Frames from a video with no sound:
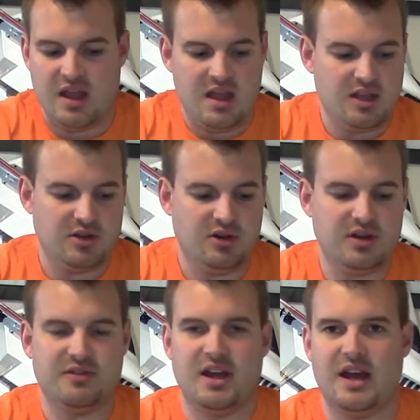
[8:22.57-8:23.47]
You don't
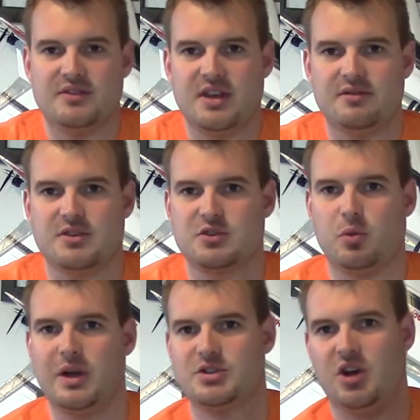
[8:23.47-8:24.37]
even have to have the
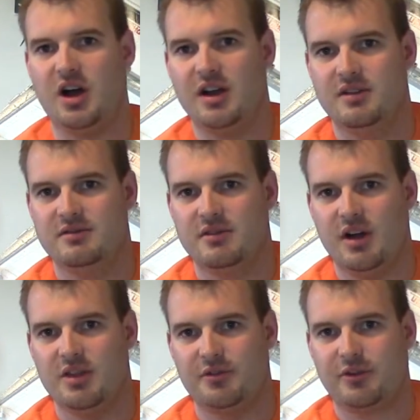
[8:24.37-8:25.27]
switch on
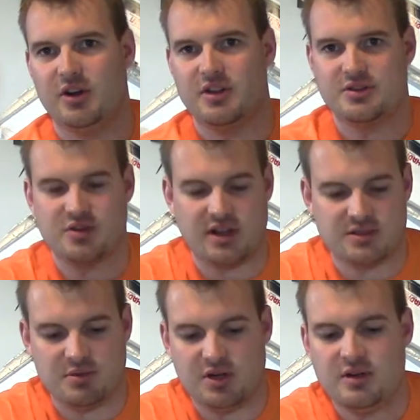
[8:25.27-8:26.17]
the front of the
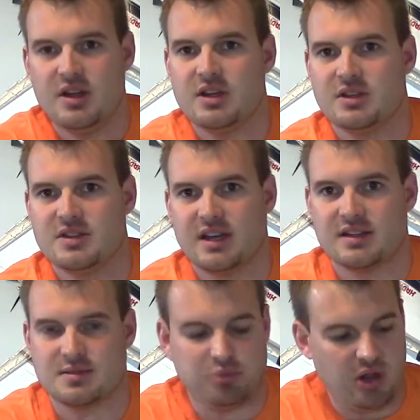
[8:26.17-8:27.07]
transmitter. You take
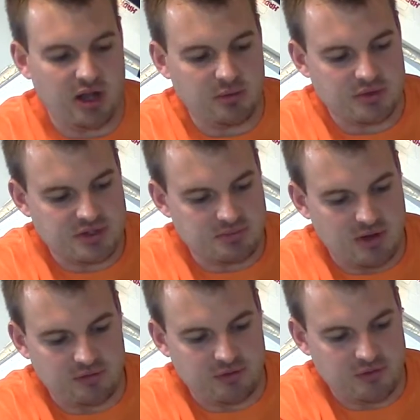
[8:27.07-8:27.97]
this plug, which is
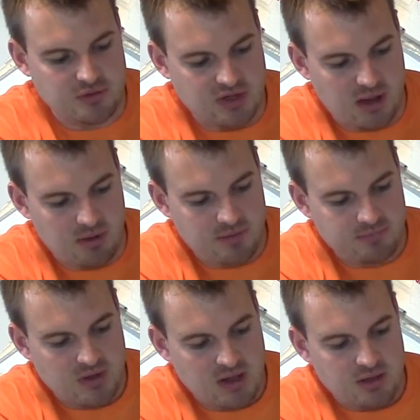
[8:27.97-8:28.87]
meant for Futaba,
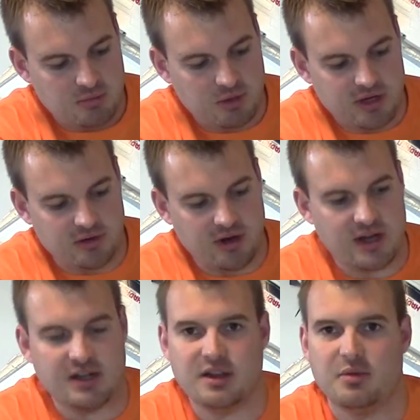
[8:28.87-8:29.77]
you plug it right
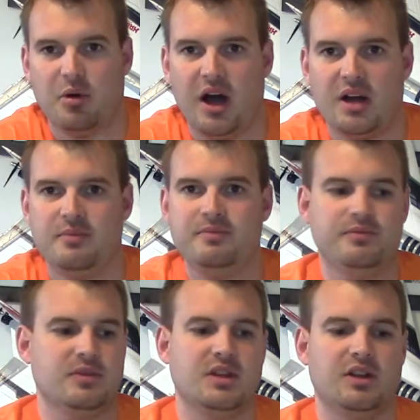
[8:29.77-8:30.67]
into the bottom,
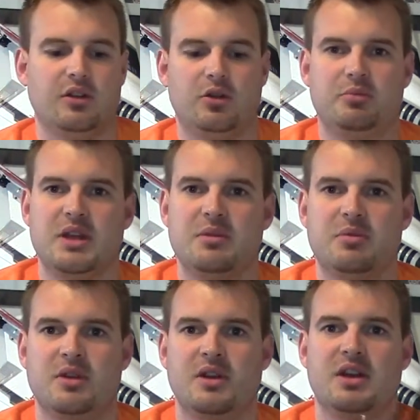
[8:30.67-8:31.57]
get a little beep,
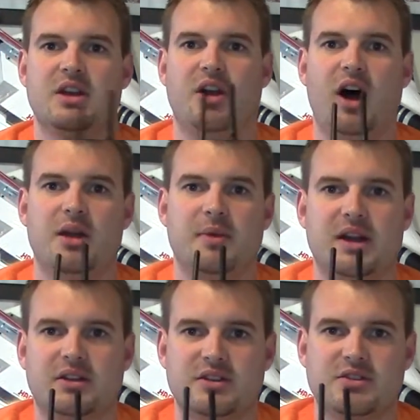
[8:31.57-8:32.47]
it
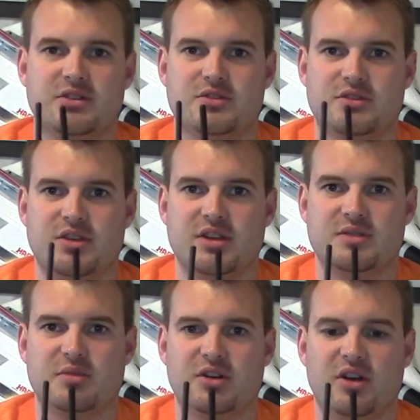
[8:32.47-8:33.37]
automatically turns your
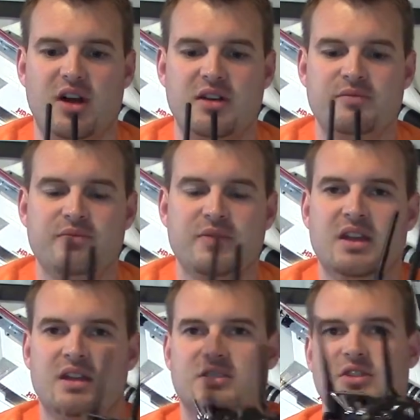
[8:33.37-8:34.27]
transmitter on,
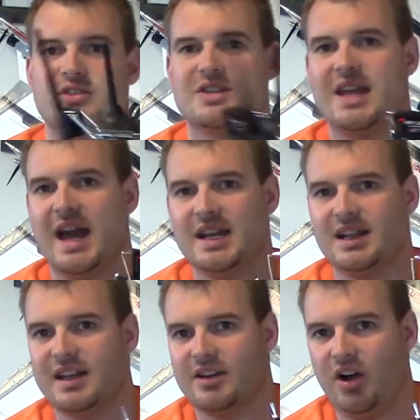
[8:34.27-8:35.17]
turns the
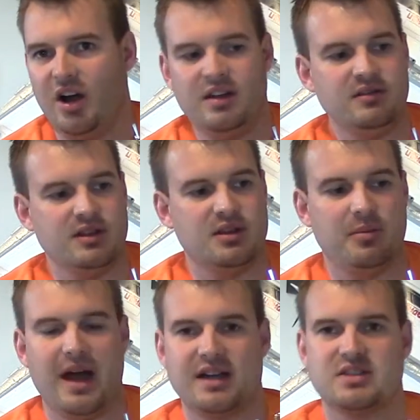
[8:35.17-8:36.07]
AnyLink on in the
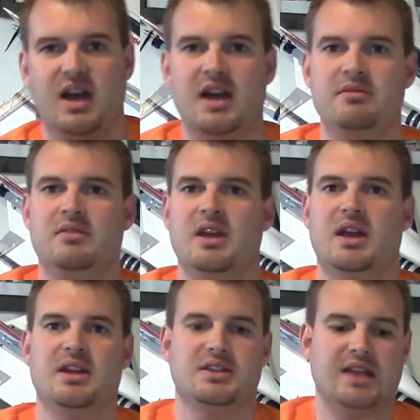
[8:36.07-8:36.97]
back side,
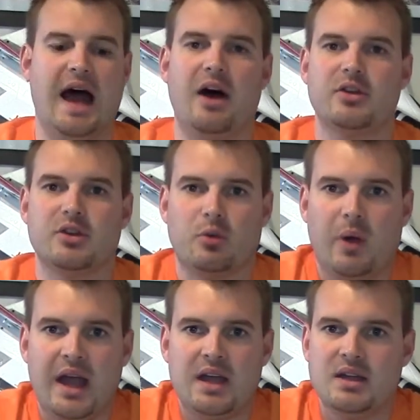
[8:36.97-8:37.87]
and it's out of your
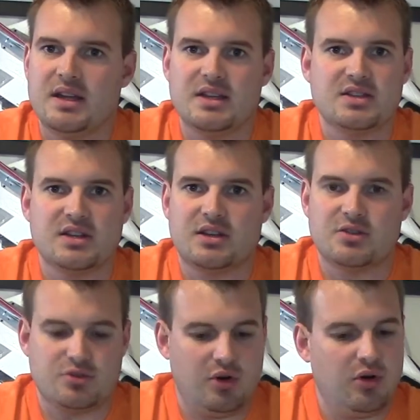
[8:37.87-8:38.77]
way, easy to
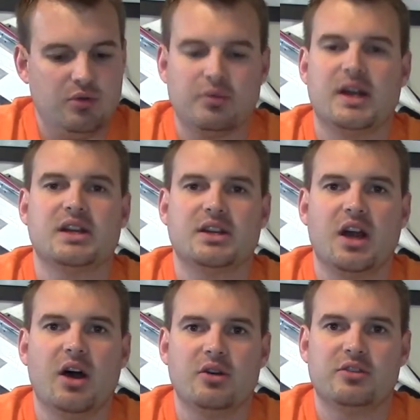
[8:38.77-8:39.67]
control, ready to
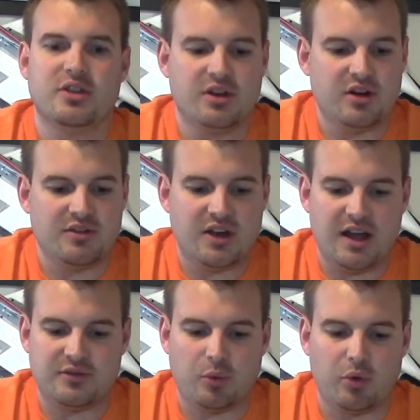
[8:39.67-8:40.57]
go. So you don't even
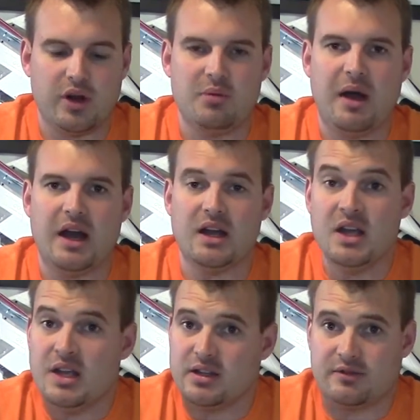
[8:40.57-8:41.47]
have to worry about it.
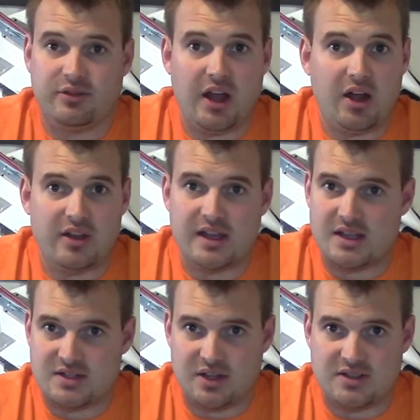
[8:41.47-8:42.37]
You can fly all the
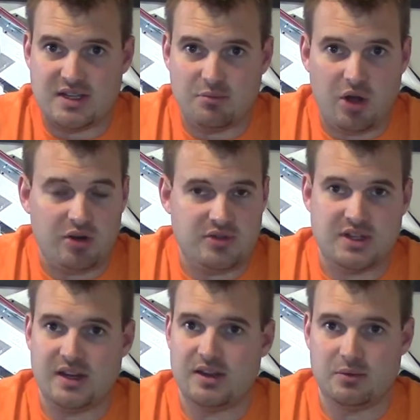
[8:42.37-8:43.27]
SLT models,
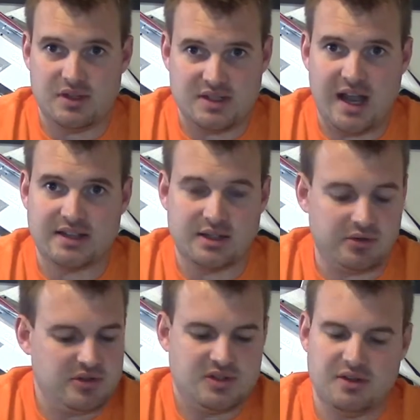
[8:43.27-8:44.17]
anything with a tactic
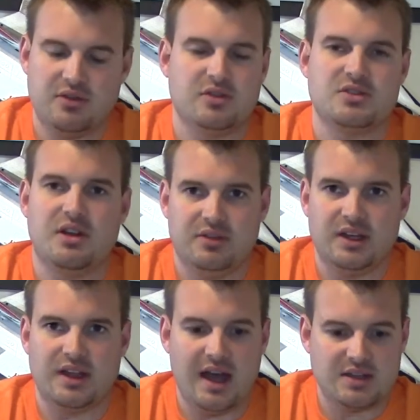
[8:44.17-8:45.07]
receiver, stuff
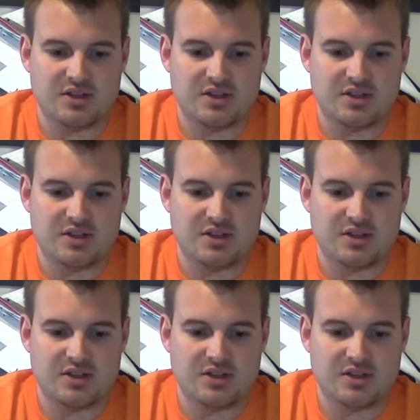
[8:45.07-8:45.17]
like that.